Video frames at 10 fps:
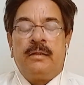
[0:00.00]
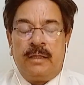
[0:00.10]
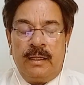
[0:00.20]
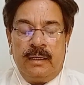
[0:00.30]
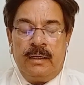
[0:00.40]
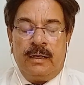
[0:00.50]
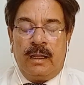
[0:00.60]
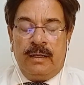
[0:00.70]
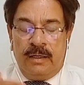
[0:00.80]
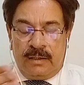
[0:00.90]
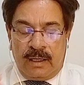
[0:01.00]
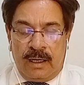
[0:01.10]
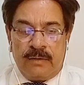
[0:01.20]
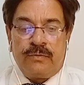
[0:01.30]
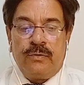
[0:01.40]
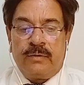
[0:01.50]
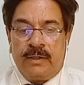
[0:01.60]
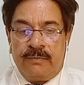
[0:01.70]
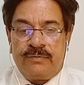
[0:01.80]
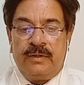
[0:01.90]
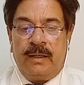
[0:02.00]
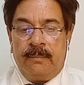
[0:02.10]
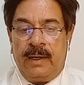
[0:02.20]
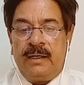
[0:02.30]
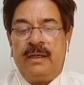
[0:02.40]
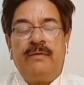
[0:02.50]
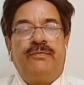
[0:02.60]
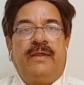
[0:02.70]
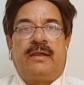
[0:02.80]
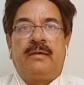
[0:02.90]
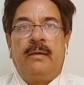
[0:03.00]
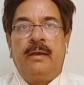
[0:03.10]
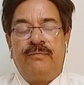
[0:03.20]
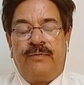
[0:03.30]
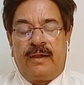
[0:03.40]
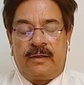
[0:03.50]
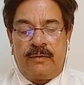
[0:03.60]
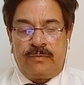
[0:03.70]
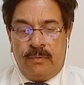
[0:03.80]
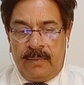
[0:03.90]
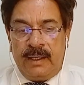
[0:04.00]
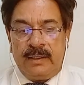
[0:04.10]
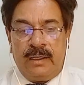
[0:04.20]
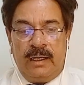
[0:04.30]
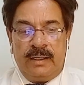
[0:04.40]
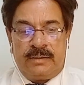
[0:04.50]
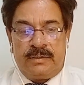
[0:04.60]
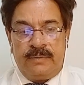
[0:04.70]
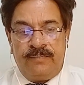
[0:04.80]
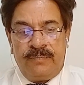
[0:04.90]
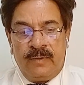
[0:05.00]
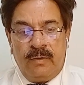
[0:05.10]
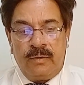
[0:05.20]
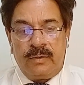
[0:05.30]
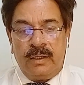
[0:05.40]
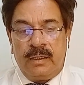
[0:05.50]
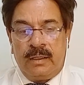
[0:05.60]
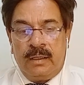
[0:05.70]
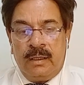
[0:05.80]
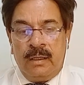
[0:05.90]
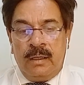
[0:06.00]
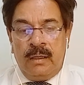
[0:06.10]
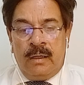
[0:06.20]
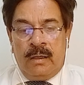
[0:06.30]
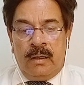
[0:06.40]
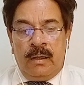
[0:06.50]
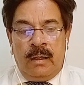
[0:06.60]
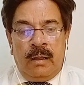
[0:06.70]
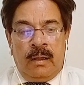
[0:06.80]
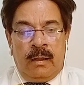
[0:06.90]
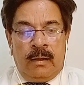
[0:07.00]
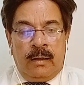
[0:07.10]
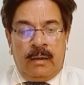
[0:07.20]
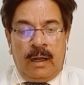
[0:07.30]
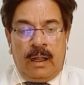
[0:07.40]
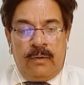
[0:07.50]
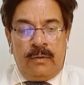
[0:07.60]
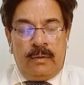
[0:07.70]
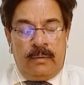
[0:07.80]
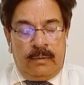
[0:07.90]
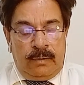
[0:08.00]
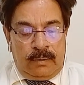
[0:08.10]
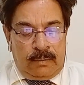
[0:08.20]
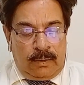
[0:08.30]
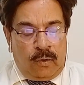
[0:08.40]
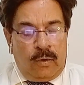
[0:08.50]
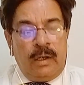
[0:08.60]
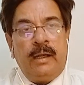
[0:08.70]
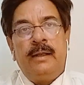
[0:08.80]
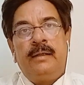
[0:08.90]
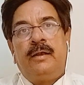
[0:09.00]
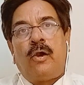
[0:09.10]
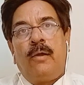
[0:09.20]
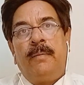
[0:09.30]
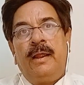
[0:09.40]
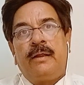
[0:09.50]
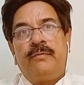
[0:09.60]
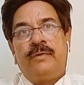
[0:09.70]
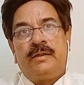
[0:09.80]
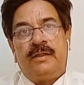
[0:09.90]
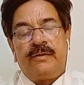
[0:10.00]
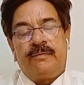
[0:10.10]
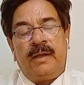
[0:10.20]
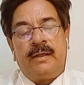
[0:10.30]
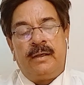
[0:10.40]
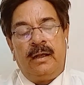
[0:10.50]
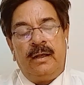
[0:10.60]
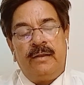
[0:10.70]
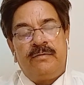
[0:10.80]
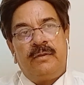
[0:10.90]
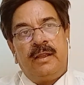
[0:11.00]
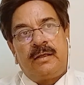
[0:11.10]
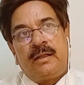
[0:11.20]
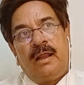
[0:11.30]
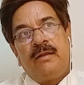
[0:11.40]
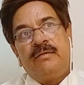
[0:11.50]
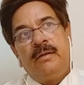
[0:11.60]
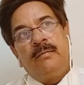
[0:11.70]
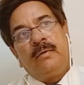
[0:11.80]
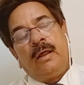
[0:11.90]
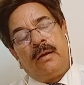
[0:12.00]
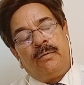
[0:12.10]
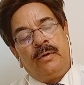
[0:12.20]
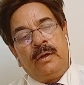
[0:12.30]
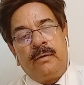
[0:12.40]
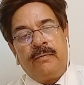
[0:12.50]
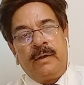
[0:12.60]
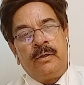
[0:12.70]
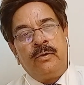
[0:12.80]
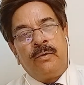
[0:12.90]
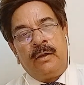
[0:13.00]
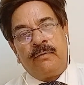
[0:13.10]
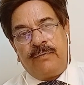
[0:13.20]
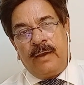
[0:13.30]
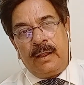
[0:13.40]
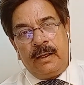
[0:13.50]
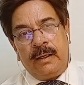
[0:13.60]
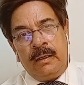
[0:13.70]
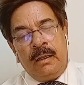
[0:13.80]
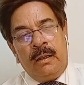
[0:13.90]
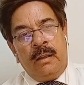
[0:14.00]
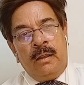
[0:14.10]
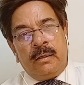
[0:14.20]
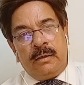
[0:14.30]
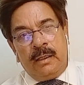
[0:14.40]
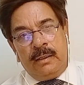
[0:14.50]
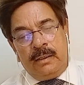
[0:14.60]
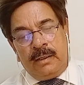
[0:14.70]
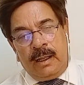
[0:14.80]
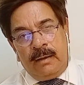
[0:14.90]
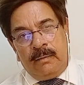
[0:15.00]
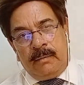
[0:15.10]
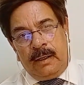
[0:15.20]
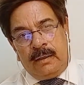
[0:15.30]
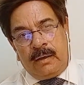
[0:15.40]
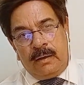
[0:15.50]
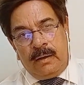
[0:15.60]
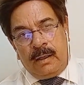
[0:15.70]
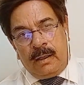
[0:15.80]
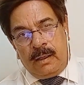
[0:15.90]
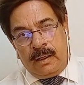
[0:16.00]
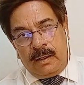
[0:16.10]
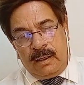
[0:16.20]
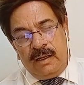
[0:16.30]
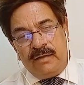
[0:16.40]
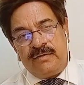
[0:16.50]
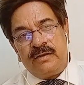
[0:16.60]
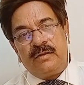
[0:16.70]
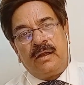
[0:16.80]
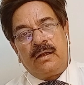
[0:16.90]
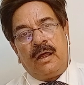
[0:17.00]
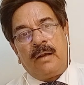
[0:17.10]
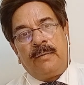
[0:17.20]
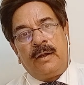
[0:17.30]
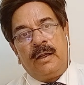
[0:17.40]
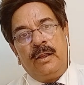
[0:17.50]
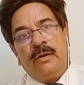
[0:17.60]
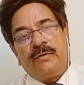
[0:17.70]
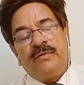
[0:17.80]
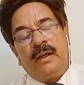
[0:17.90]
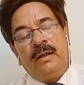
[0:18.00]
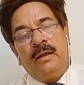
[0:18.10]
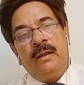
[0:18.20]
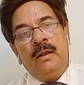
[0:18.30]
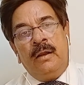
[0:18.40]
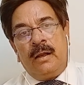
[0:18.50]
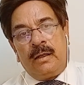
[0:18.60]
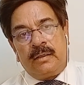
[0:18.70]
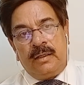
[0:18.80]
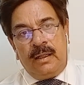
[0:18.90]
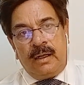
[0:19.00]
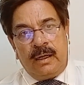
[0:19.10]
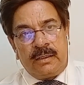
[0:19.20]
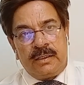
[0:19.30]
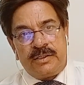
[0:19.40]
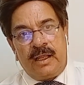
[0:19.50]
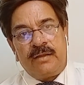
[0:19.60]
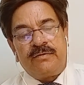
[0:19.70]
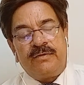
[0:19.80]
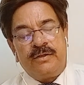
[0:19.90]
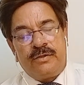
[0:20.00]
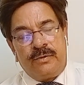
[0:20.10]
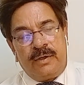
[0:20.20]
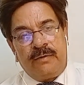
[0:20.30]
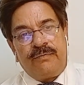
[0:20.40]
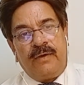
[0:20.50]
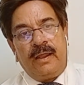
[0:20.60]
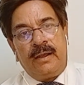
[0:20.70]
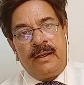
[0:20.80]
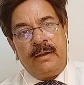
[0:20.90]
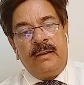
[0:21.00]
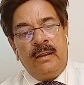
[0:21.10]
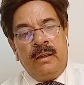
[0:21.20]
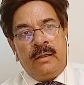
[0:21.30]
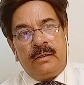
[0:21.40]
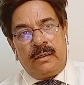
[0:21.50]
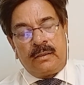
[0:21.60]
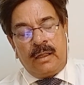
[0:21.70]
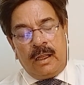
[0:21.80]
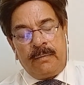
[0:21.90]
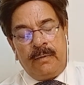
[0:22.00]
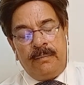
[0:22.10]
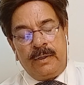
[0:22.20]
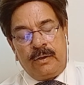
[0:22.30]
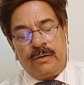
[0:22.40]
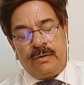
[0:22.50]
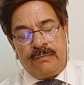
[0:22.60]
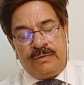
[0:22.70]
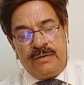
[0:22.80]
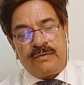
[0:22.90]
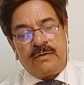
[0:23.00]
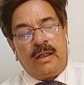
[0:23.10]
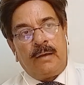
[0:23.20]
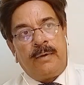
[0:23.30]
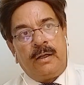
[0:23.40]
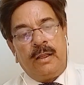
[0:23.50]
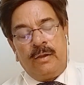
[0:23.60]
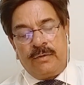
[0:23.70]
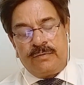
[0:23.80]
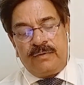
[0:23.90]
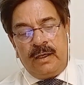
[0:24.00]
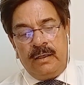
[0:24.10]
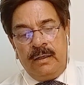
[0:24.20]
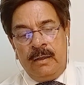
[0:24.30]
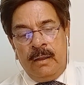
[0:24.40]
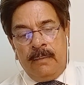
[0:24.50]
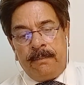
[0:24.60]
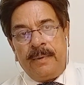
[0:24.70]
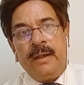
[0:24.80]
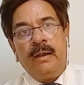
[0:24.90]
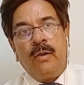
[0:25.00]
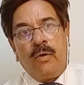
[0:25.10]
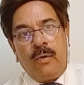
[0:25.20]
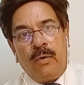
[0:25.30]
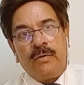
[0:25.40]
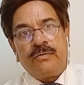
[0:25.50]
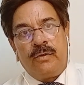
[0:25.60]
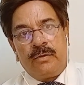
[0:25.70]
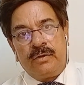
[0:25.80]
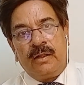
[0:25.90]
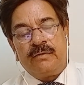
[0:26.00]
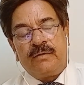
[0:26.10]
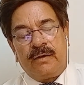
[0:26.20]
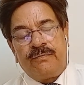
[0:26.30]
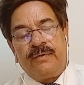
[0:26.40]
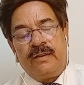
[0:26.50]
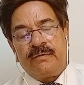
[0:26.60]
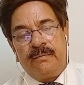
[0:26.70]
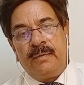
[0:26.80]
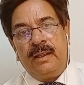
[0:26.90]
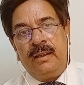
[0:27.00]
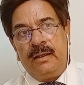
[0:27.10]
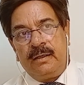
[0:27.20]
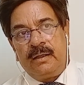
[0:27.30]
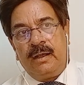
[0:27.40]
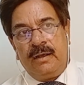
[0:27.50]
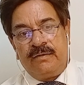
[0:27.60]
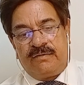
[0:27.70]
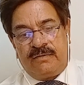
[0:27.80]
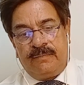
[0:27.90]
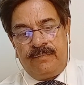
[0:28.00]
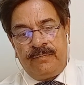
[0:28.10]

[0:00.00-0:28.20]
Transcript: then it also gives the matte effect. So matte glaze. Okay. Now only drawback with this material is that calcium carbonate, when during firing, then it releases the carbon dioxide, and there are the chances during firing that because of this carbon dioxide, pinholes on the surface may increase.